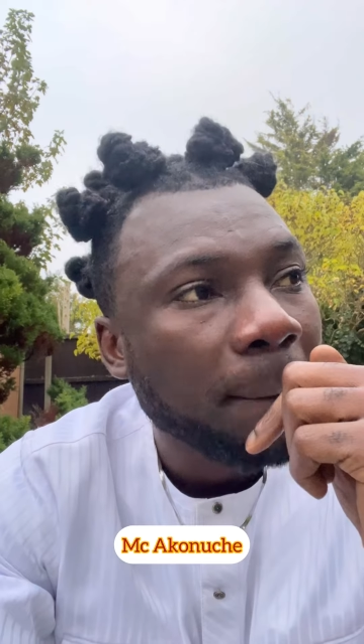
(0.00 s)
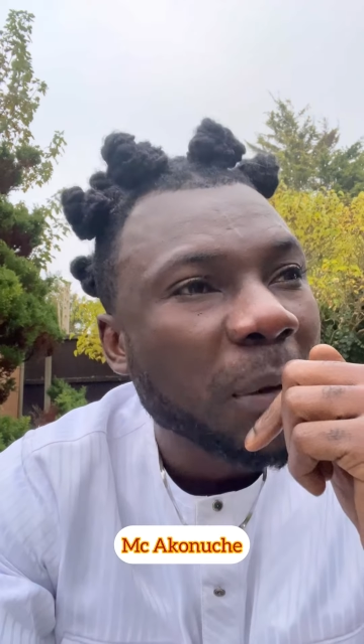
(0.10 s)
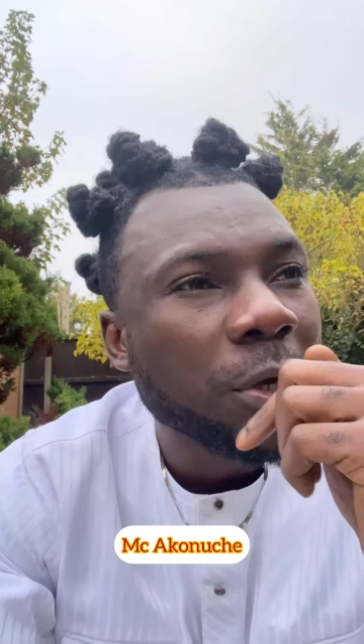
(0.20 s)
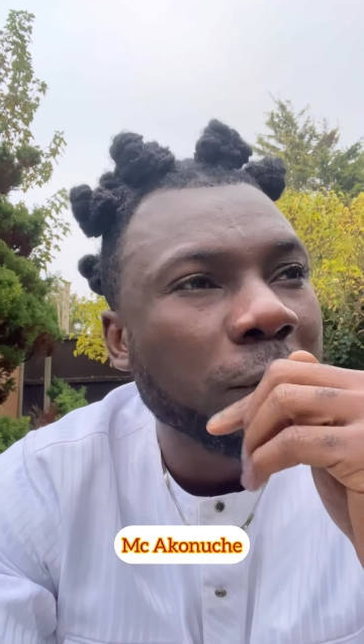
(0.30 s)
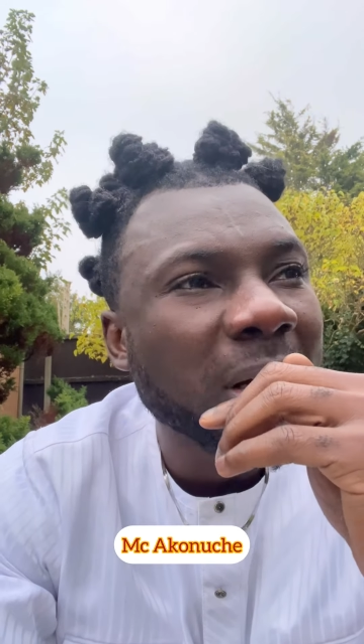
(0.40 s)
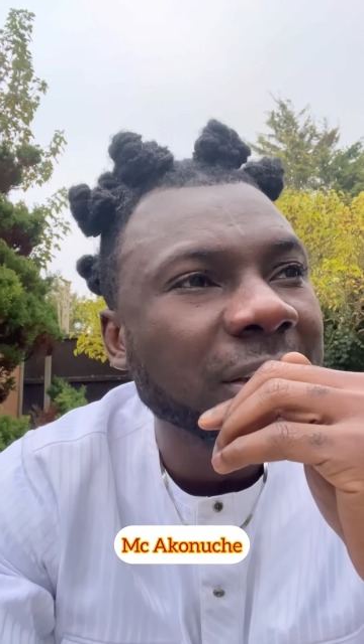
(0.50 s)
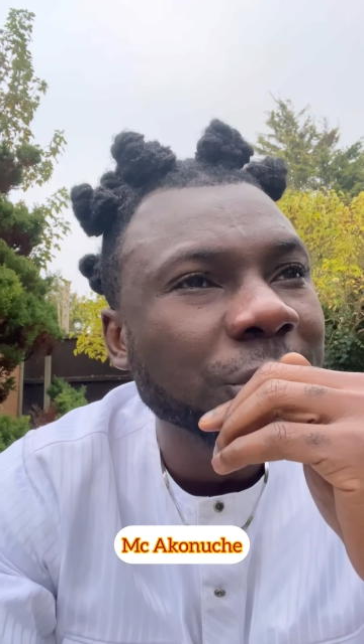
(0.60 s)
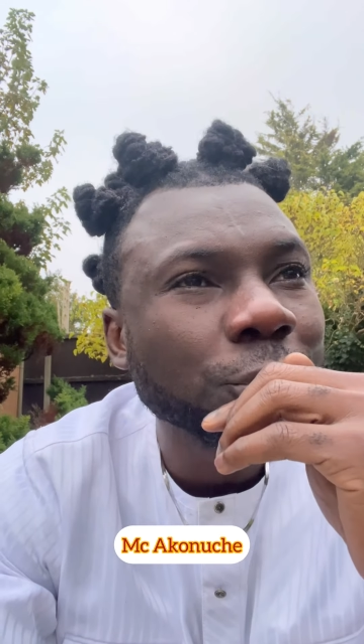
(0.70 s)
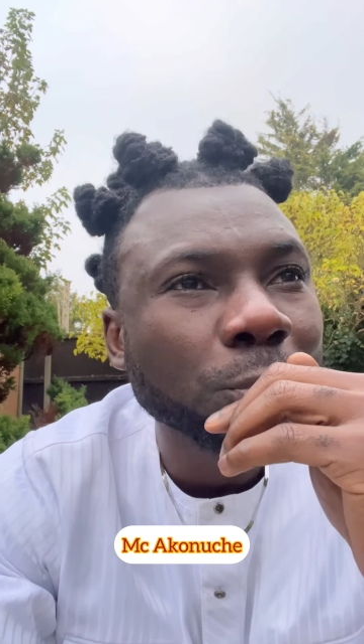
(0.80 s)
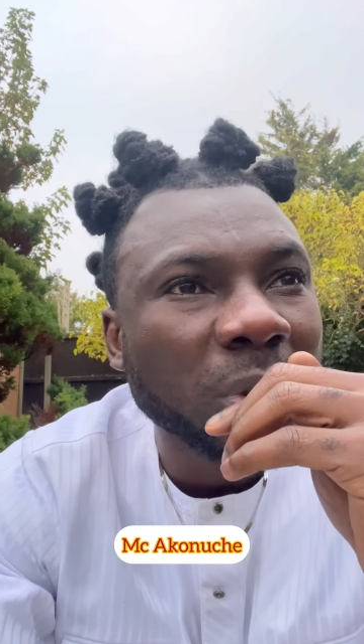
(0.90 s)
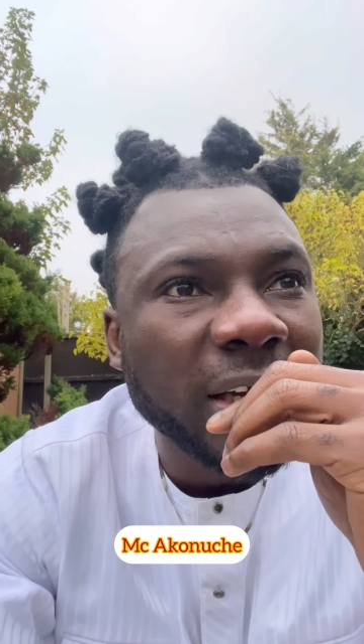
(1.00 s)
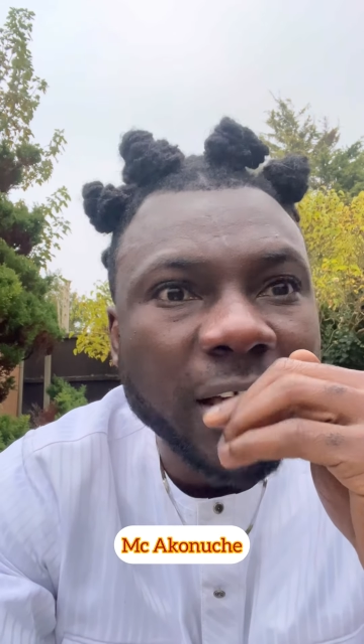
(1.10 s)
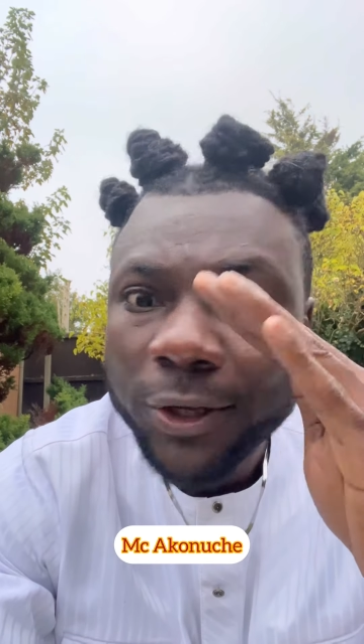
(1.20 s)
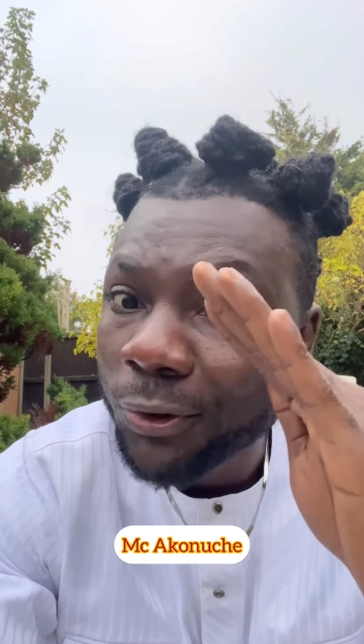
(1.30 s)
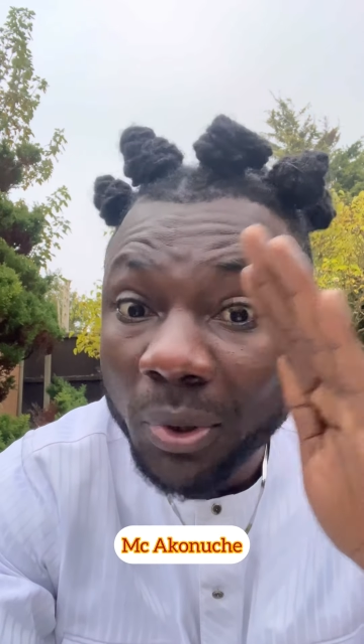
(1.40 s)
If una reach
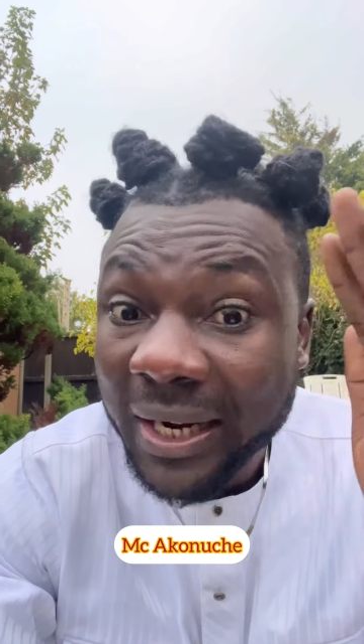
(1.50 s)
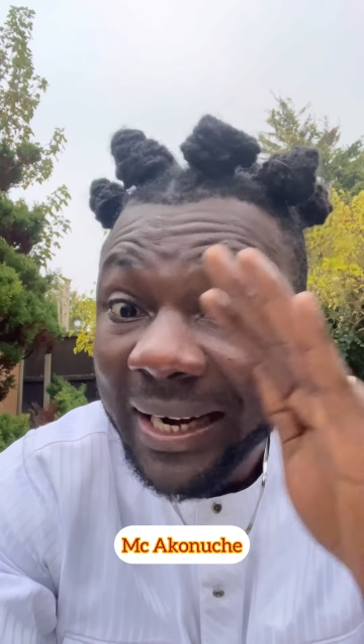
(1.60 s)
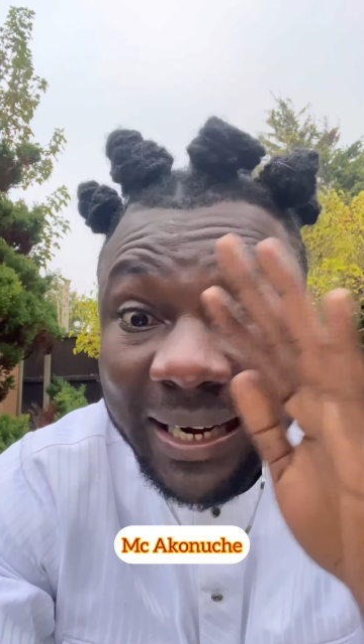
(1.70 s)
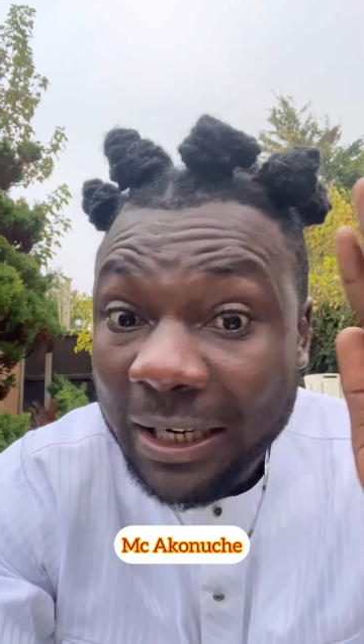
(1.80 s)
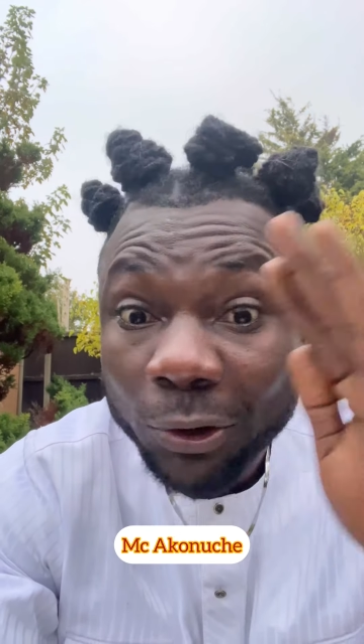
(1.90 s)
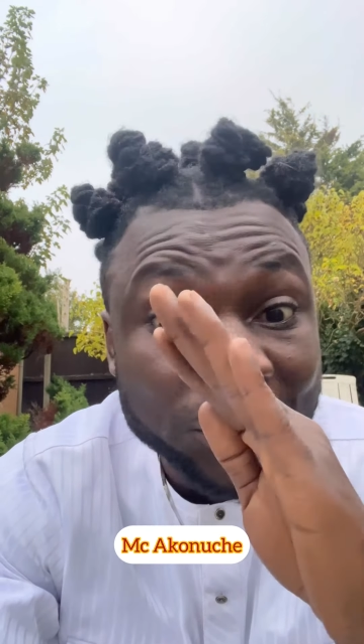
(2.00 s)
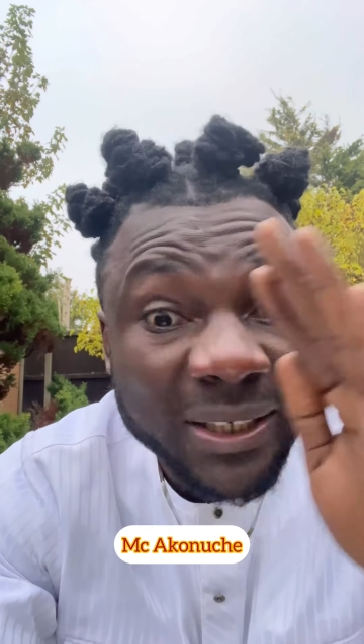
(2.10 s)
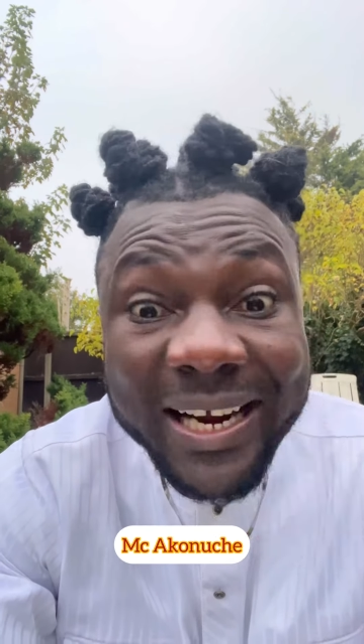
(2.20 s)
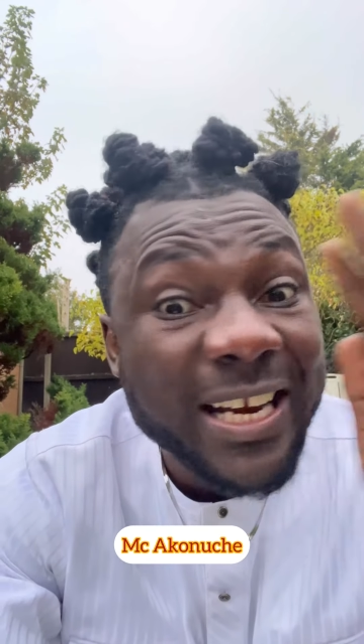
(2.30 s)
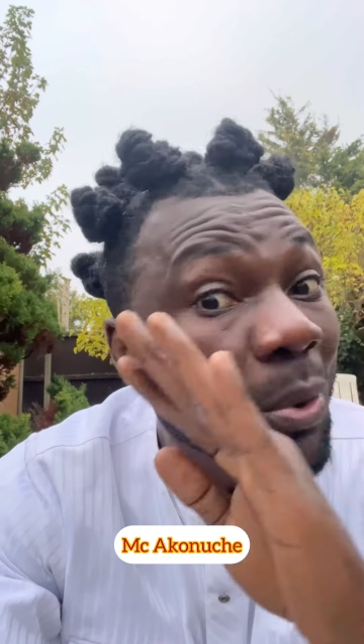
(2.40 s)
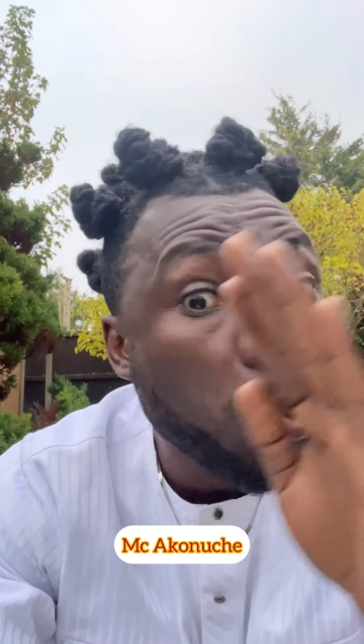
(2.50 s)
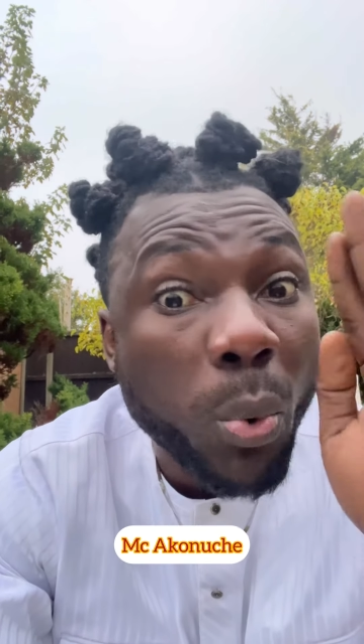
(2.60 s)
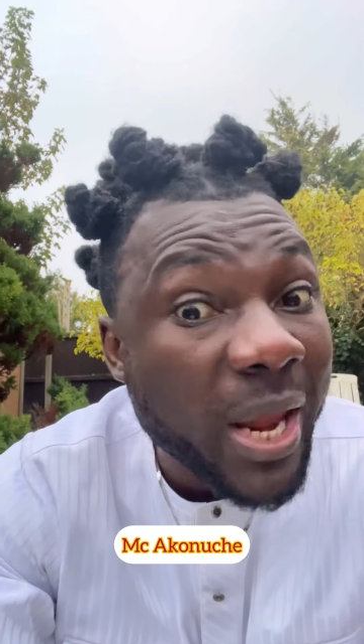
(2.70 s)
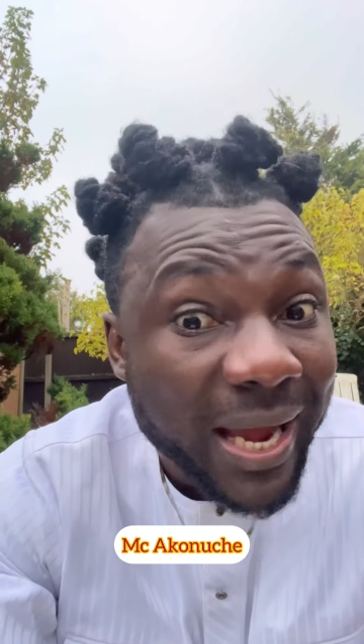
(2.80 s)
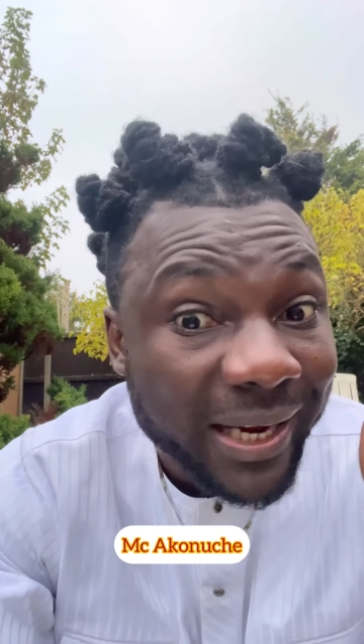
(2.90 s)
UK, Canada, Australia,
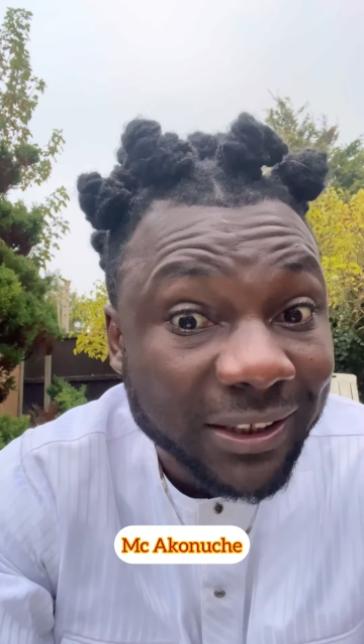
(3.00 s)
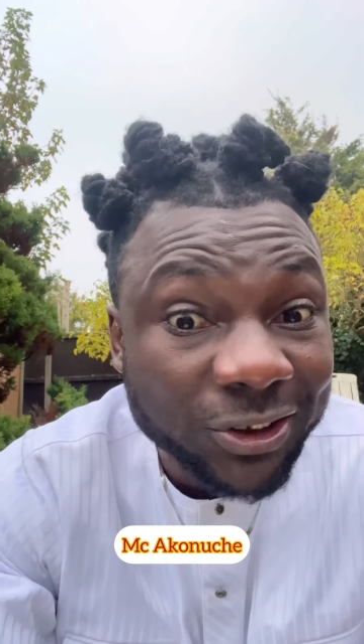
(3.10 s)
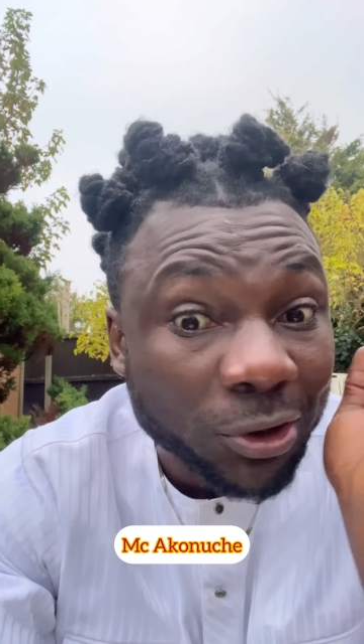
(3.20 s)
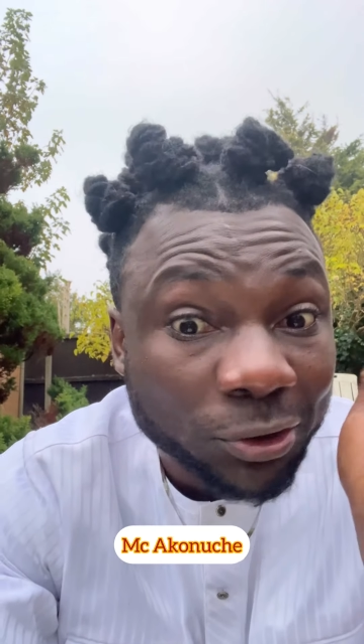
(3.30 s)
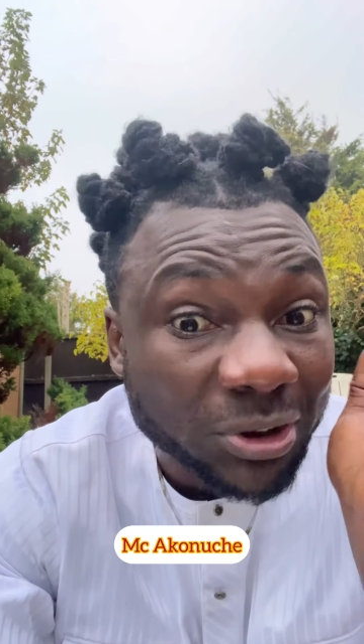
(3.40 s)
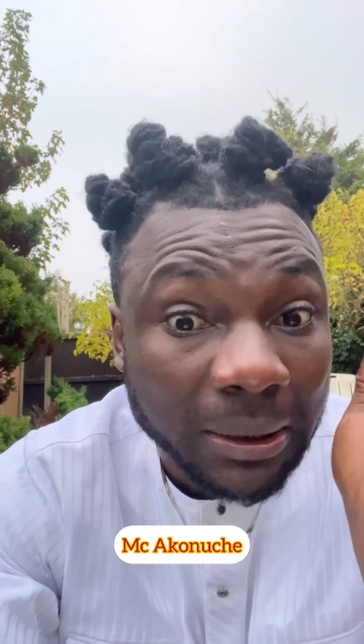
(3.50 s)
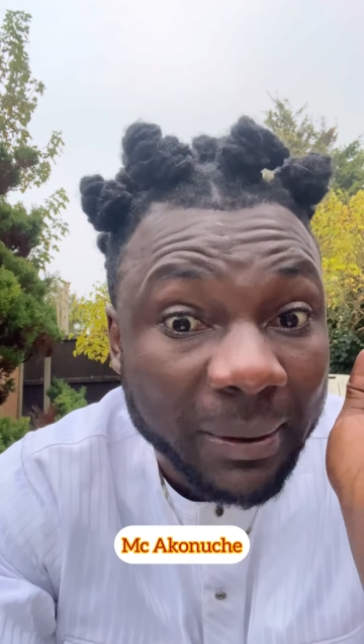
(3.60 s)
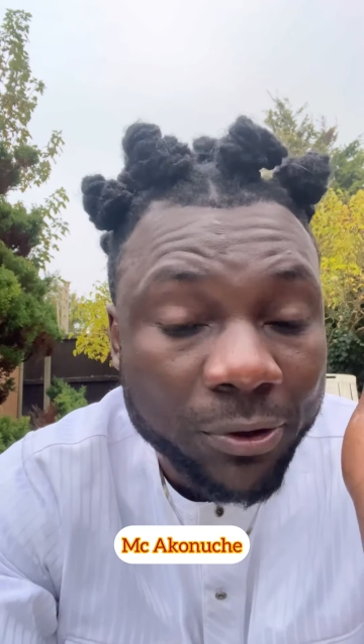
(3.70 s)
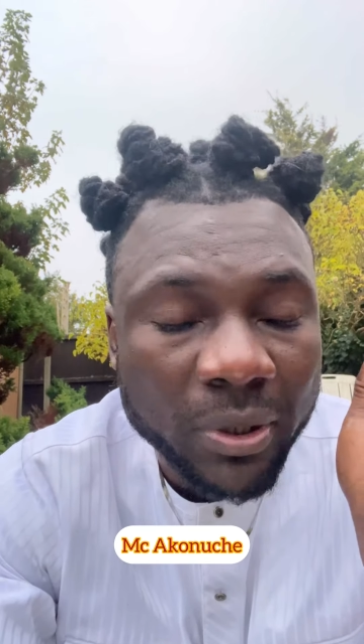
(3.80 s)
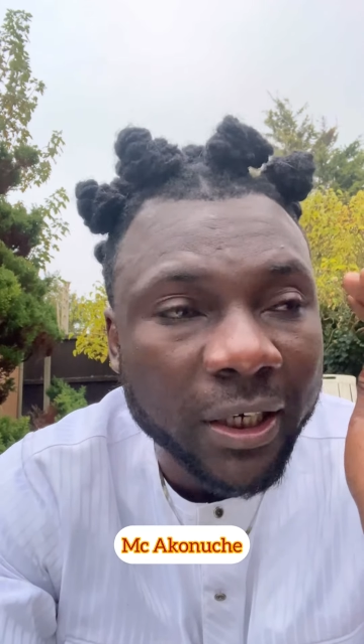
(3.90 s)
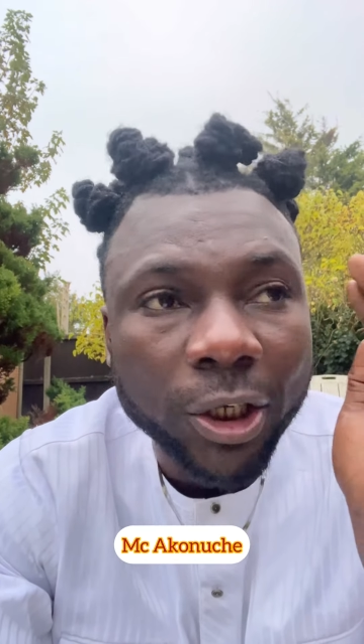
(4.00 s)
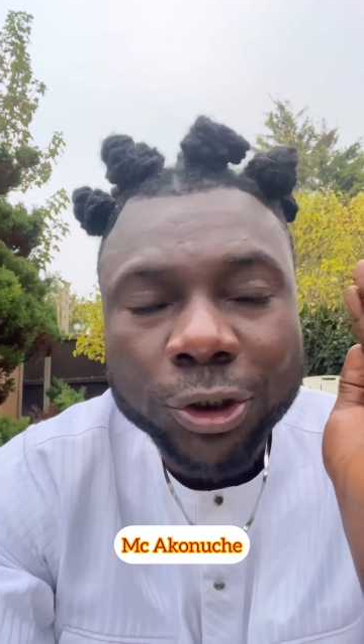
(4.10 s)
anywhere. It's not just about UK.